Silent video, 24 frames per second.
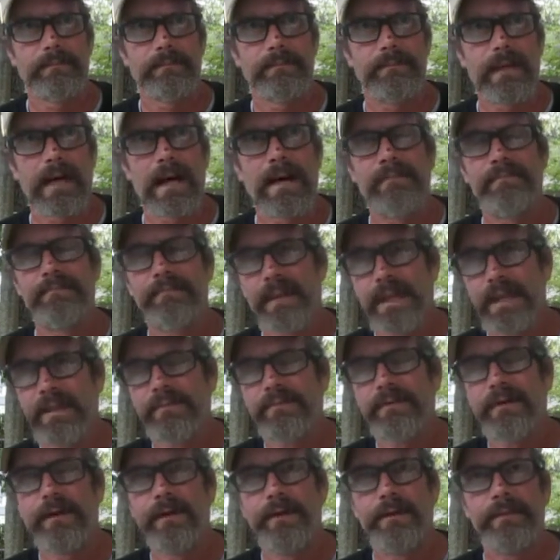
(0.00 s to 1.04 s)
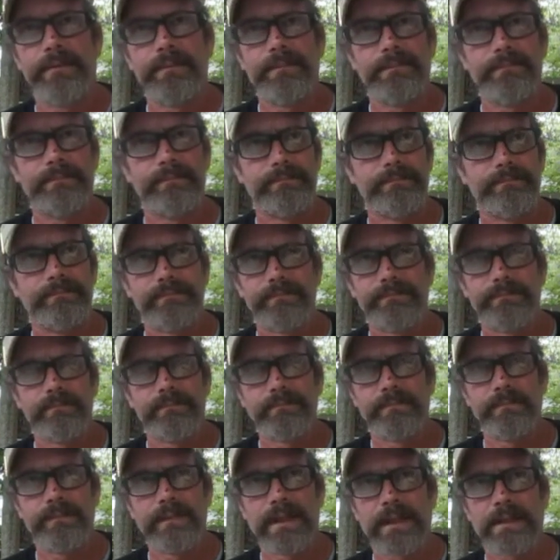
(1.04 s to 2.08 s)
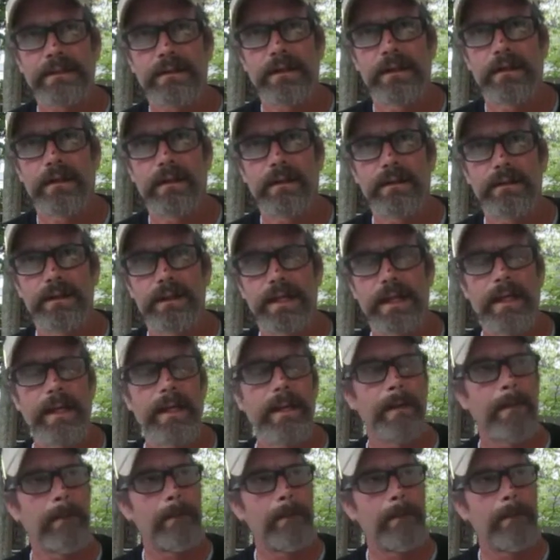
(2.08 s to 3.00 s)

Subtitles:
I've met a few. That's all I'll say.